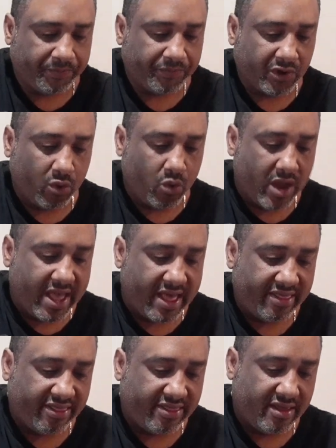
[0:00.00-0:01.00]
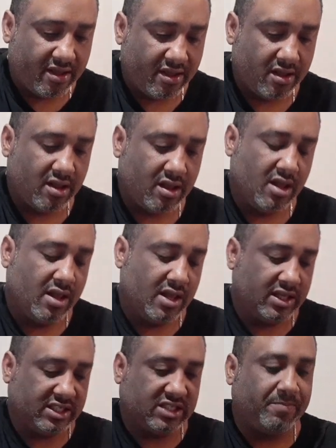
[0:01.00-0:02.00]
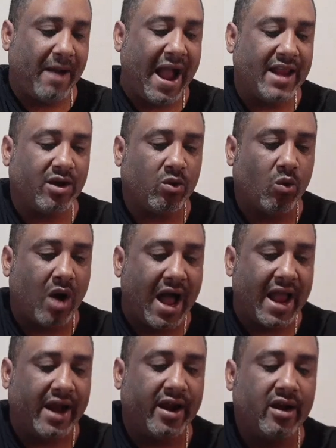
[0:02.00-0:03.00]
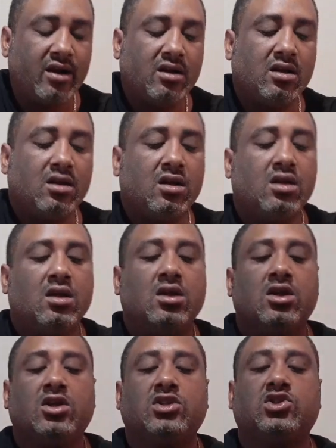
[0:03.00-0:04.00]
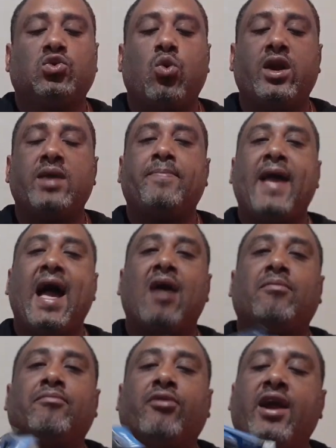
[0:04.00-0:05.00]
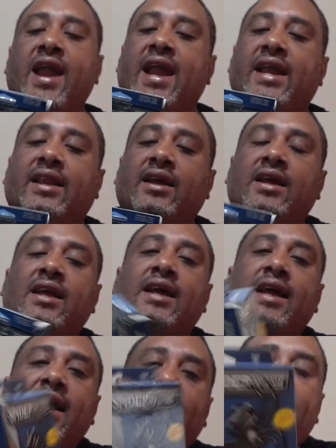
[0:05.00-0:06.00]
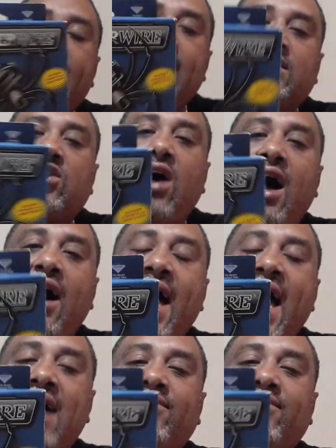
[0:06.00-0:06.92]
with Spiderwire 20-pound braid. And so I'll have a